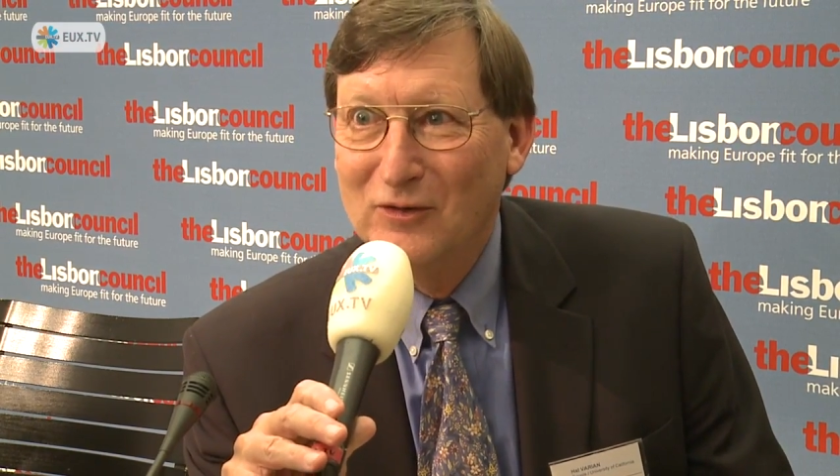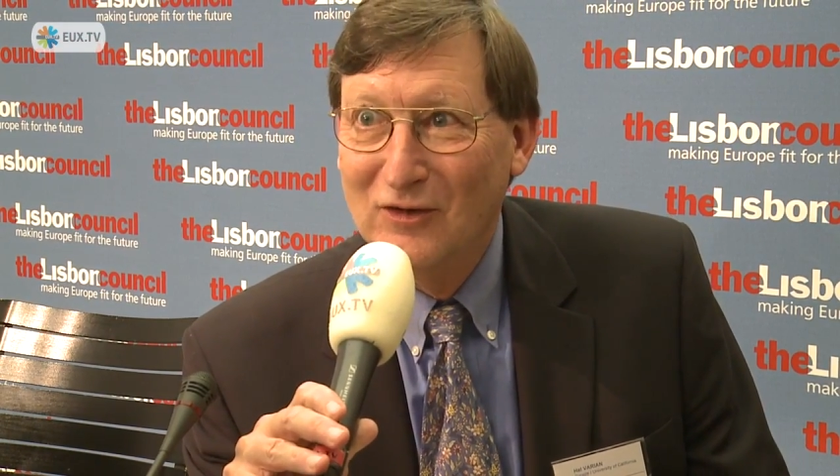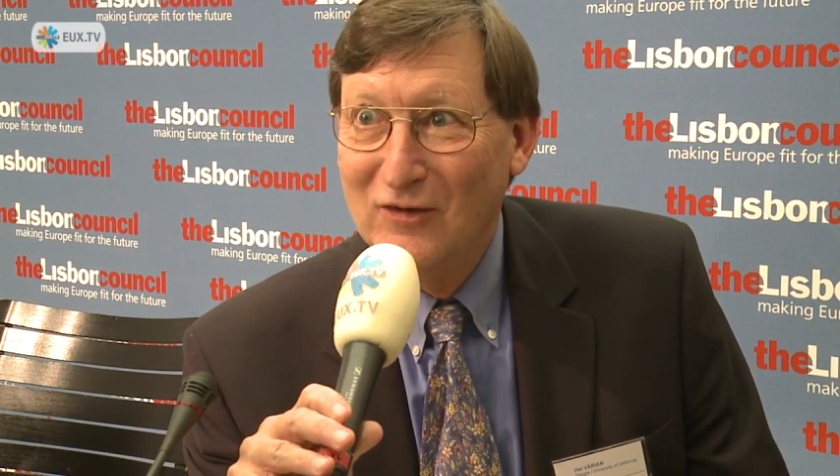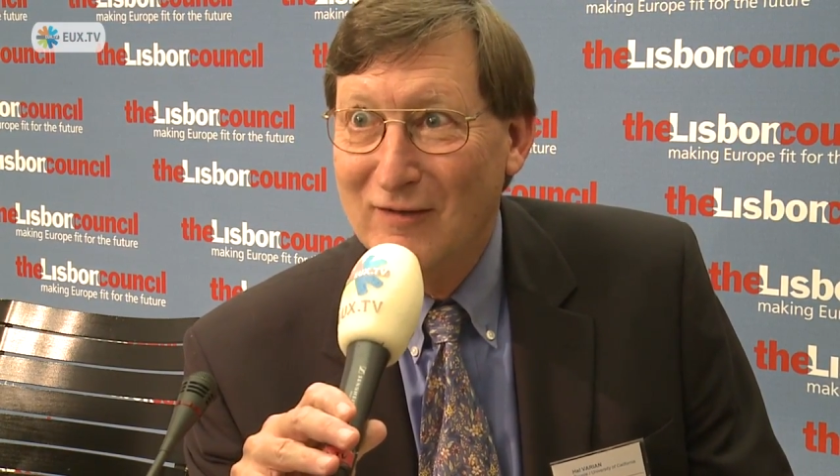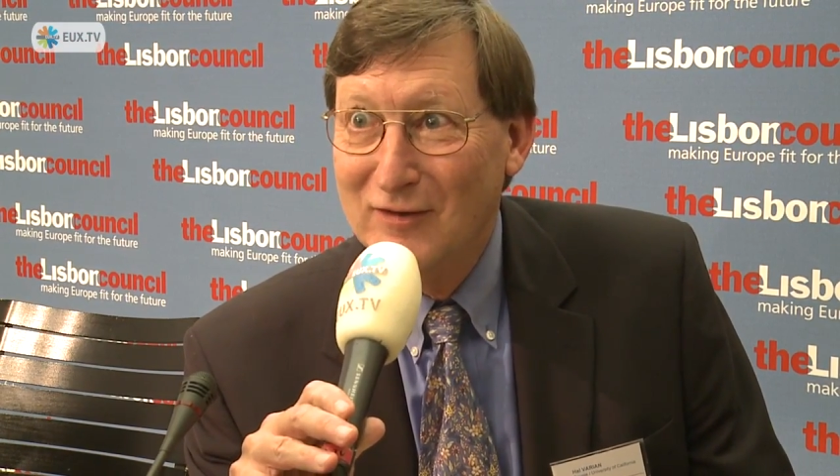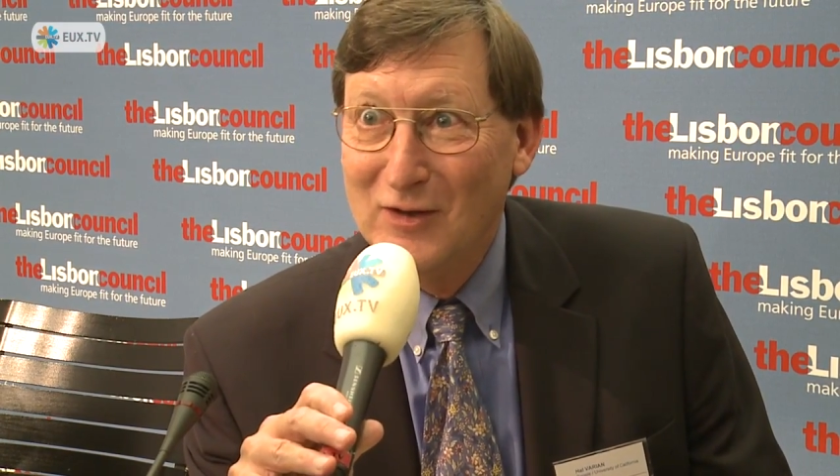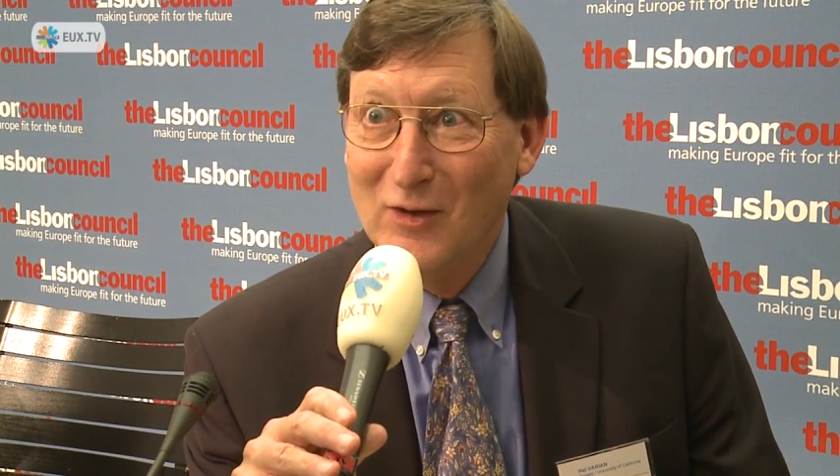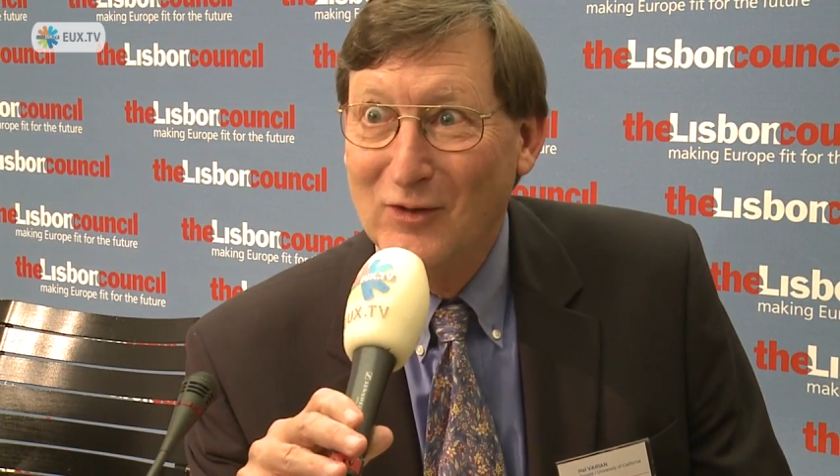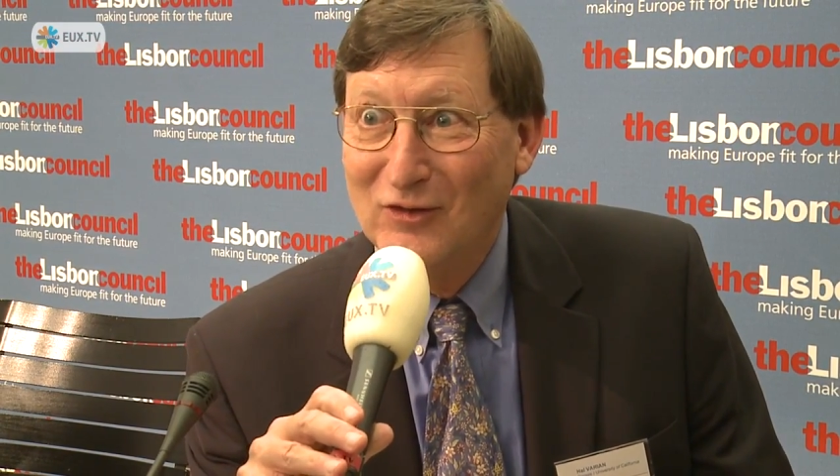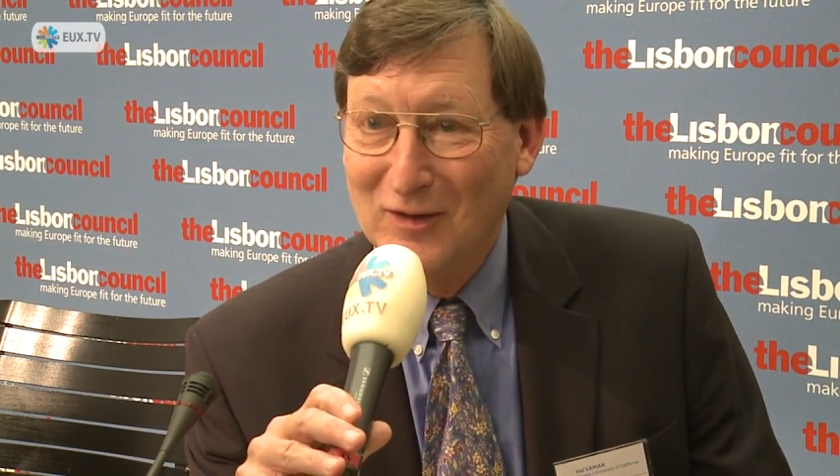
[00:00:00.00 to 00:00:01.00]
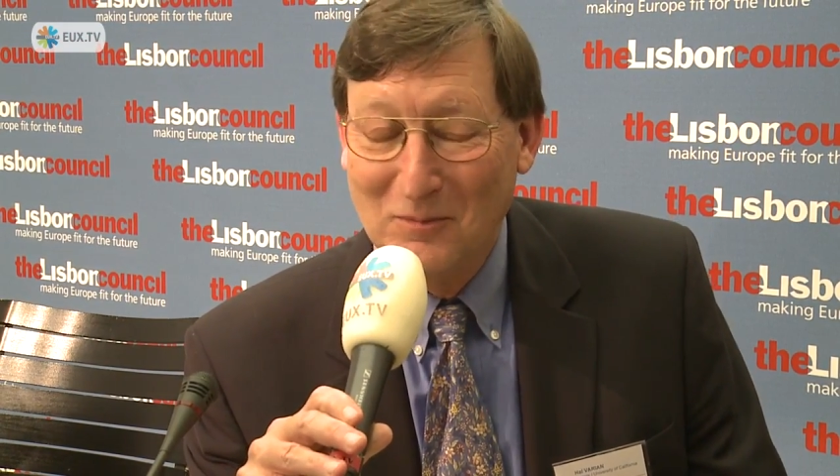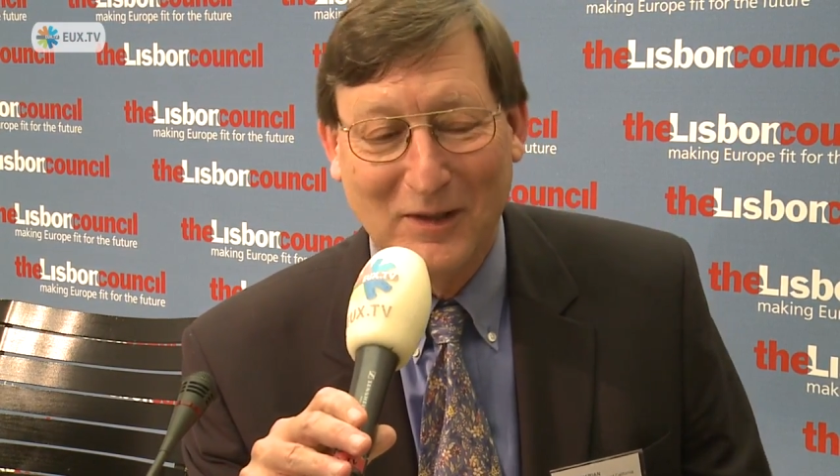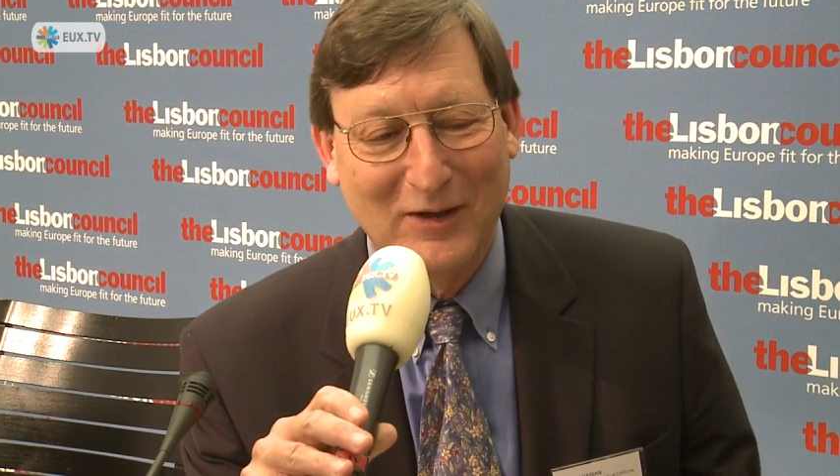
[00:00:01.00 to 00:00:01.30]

you just haven't noticed it,